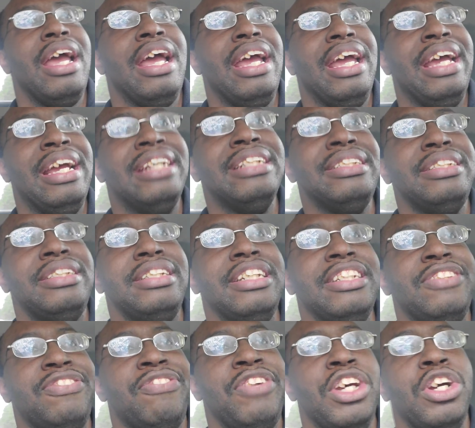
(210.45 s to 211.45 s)

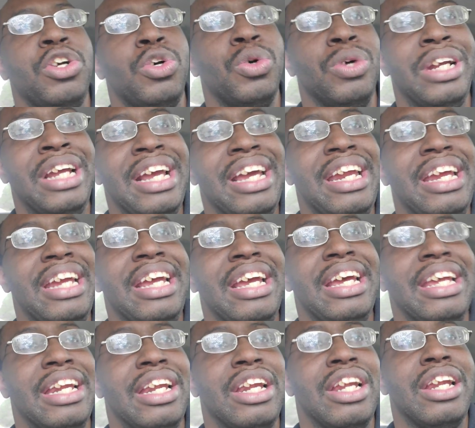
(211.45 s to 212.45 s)
this vehicle getting
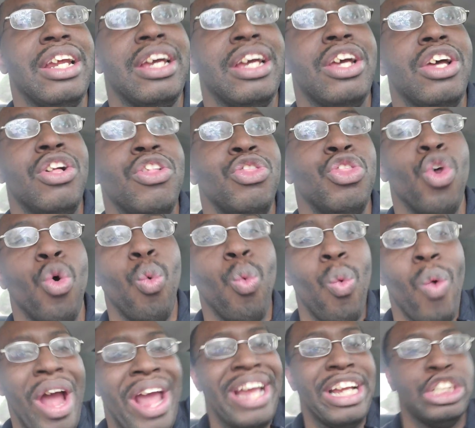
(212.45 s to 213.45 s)
it the
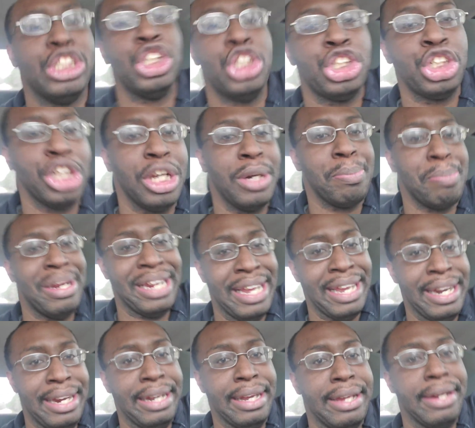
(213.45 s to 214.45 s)
way it should be
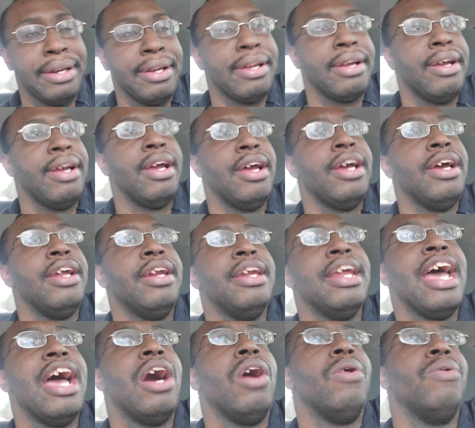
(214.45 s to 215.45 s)
getting it?
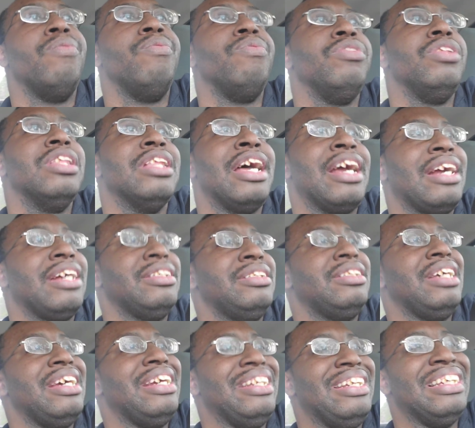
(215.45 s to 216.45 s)
Now, like I
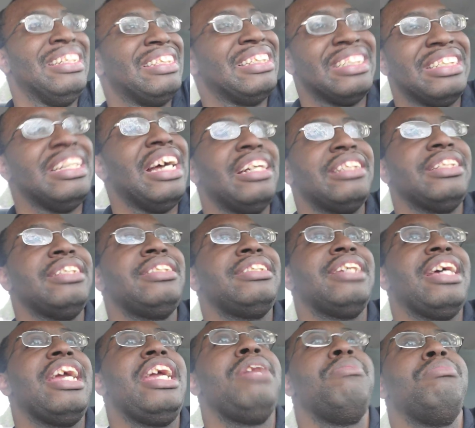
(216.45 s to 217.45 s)
said, this is not the
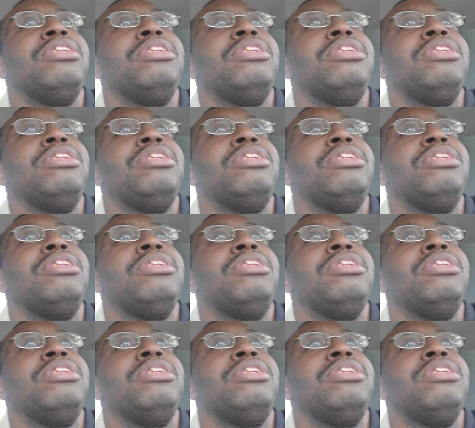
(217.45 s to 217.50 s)
same